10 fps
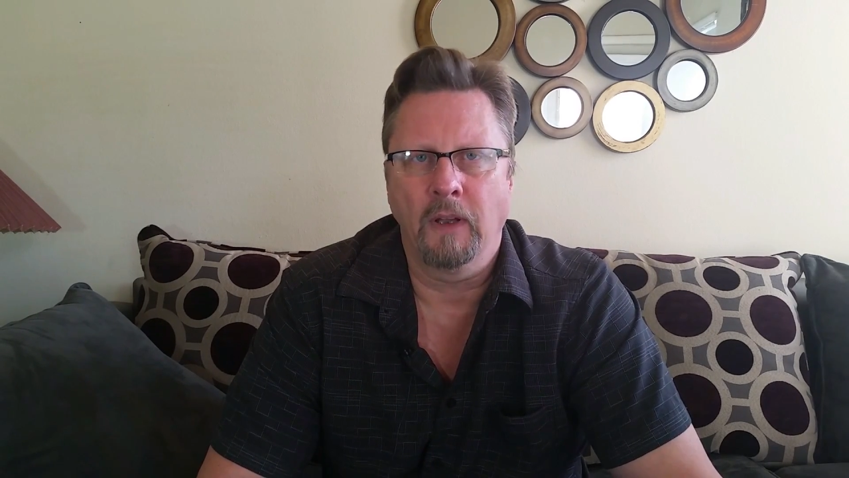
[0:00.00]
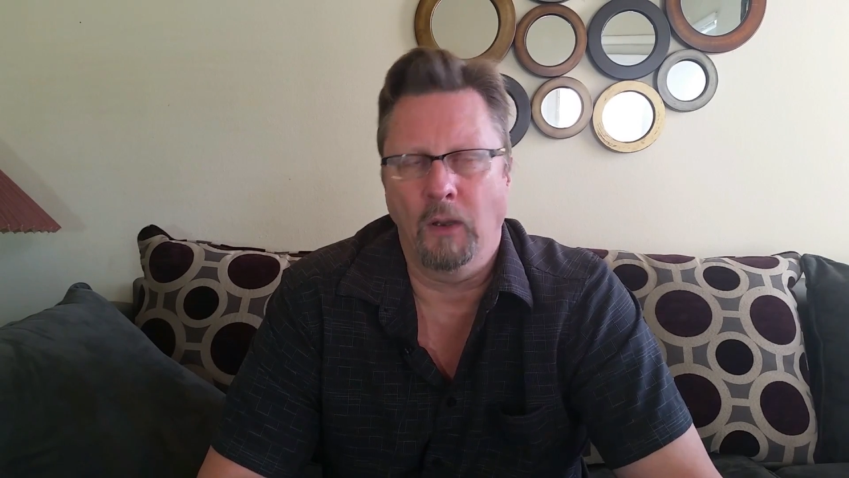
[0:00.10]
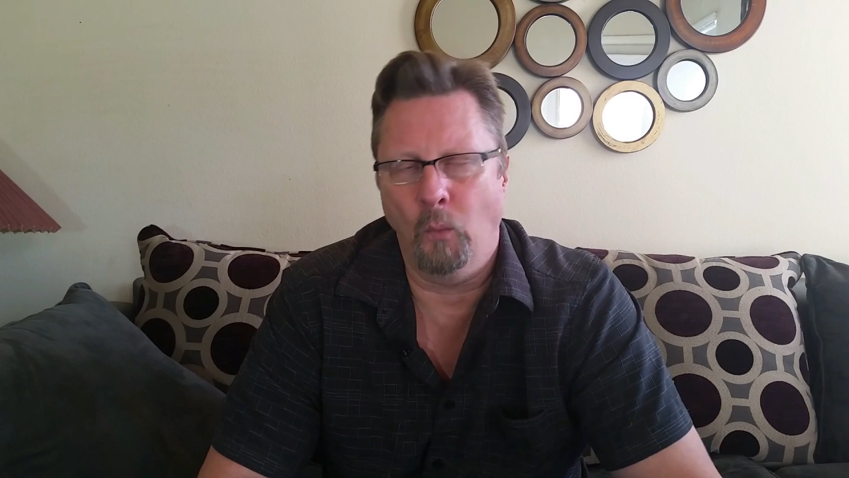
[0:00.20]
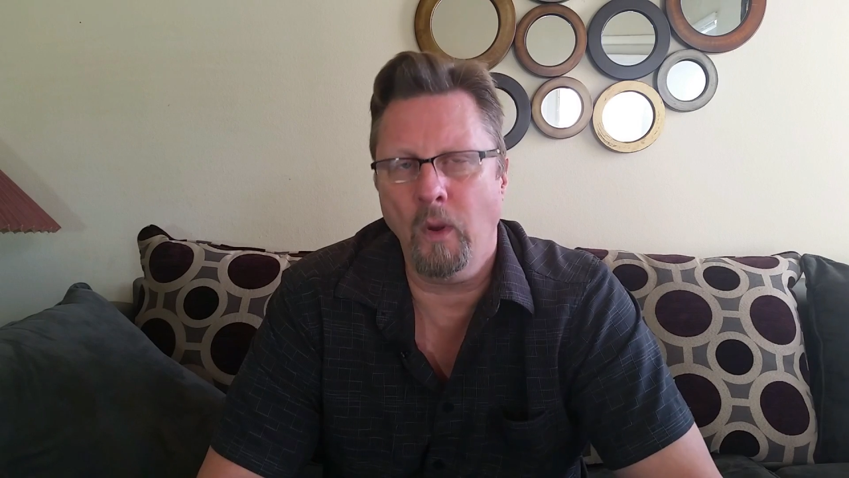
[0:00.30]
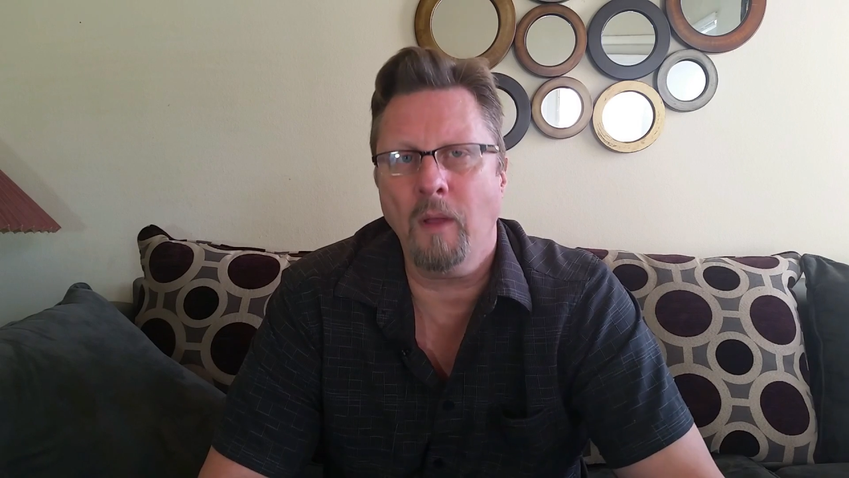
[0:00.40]

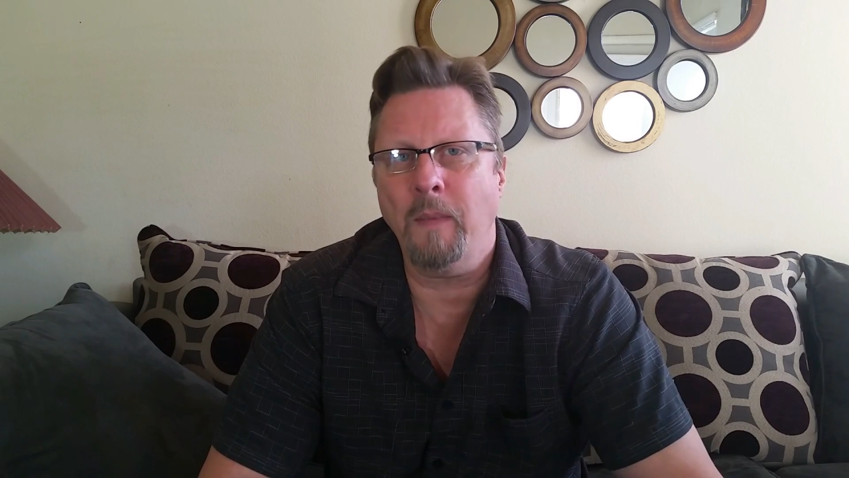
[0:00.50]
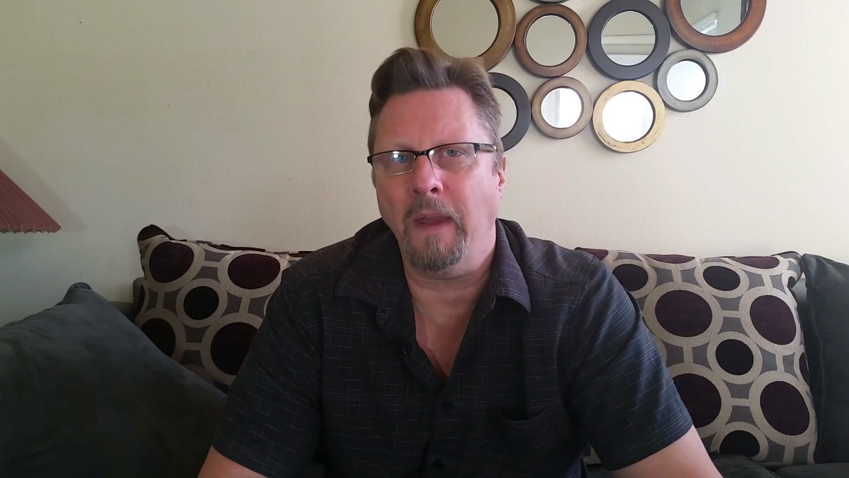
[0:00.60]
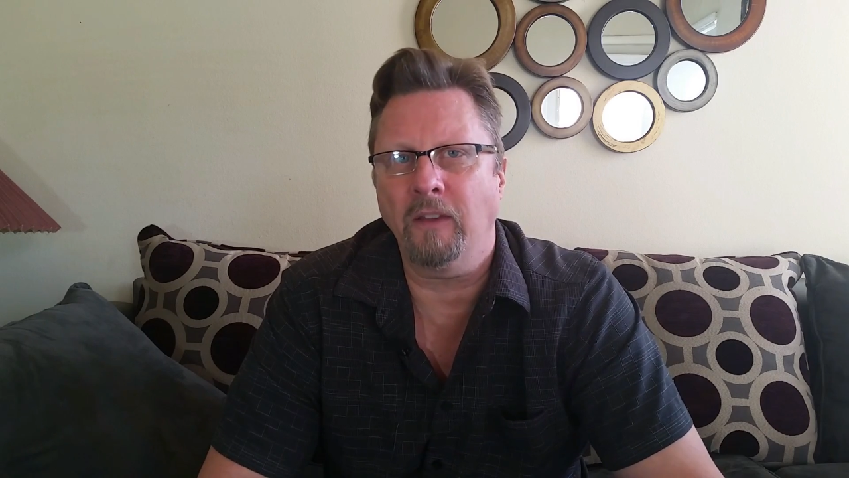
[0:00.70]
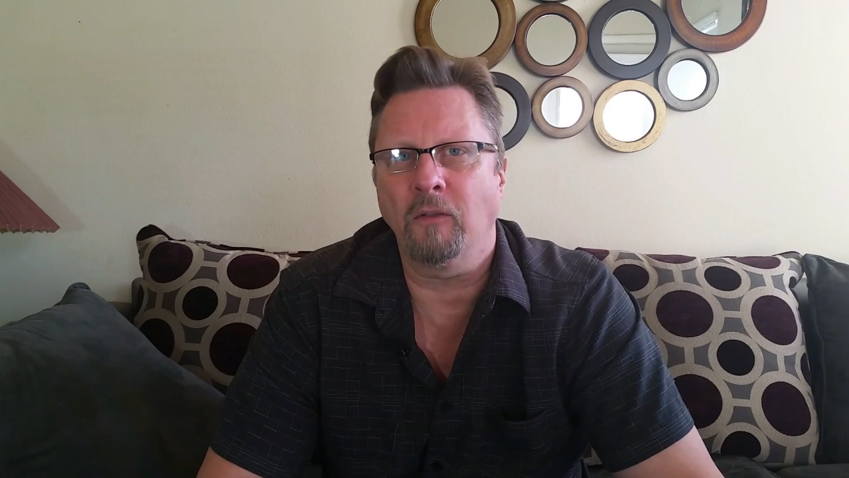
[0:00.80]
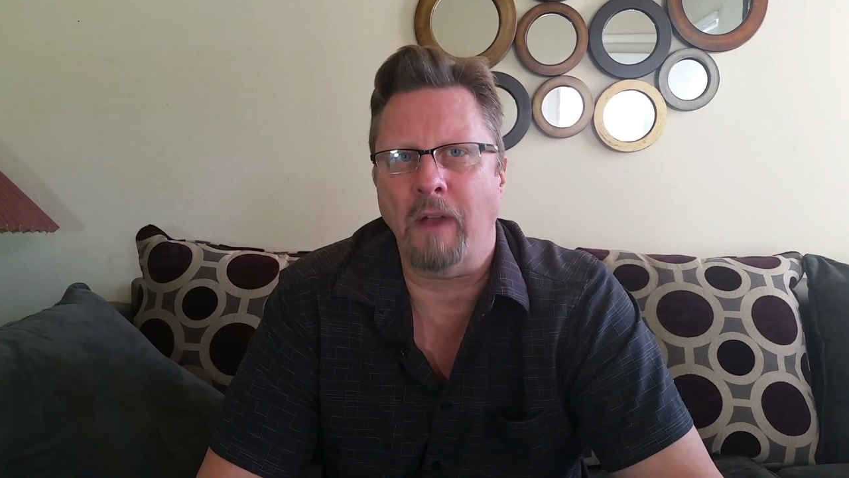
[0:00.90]
It will
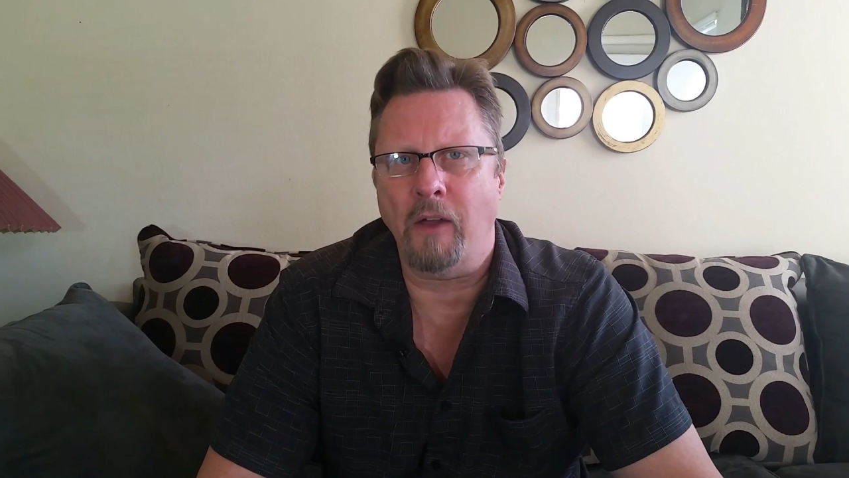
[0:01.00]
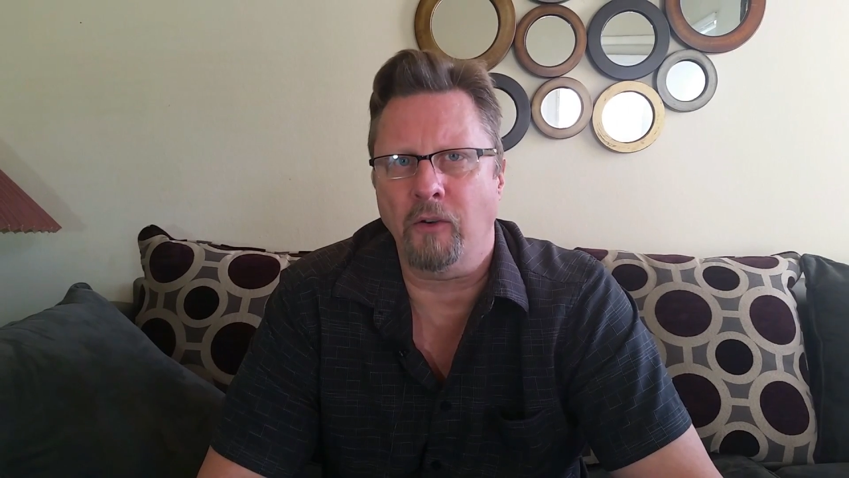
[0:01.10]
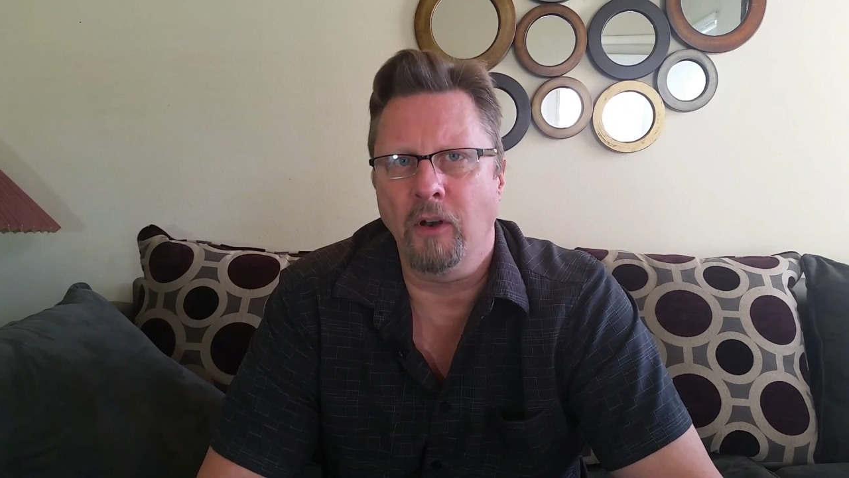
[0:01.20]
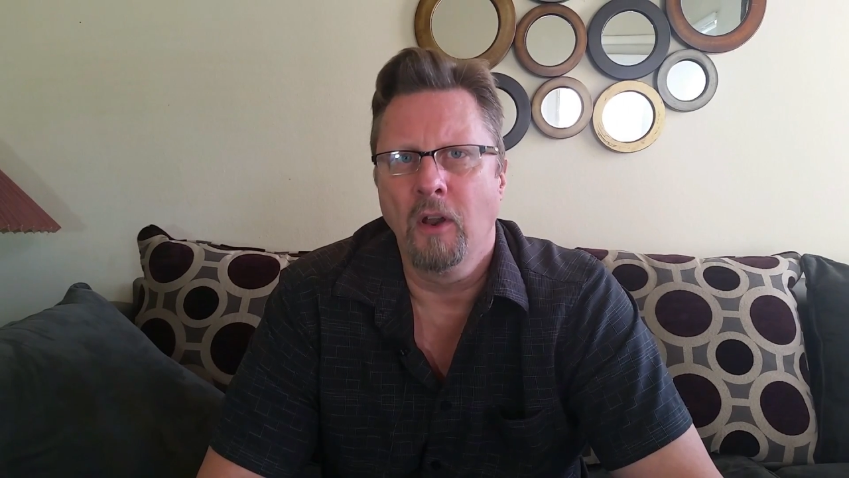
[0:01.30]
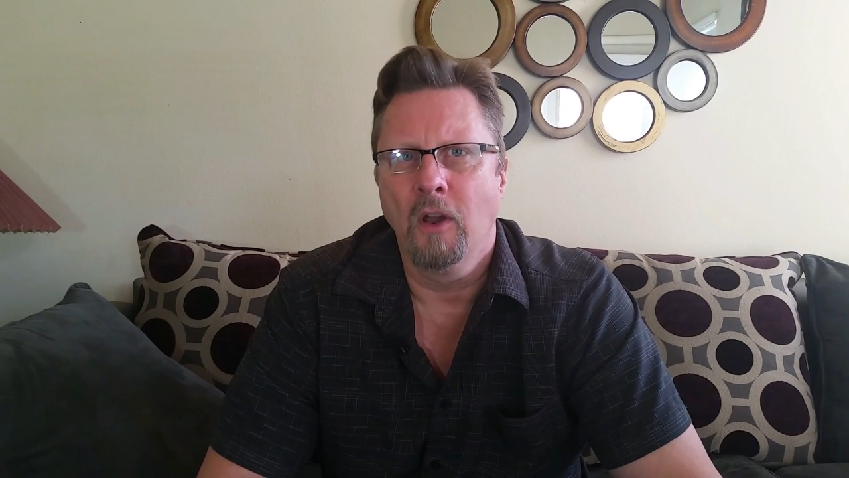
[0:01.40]
make the
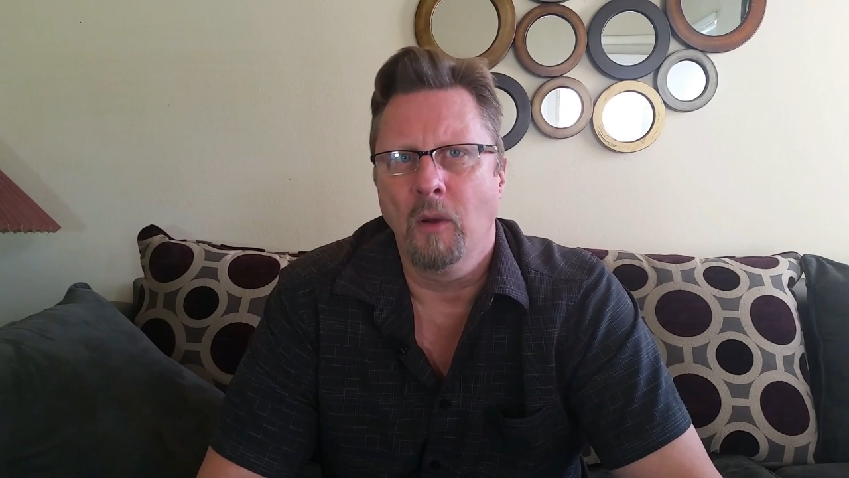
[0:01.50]
router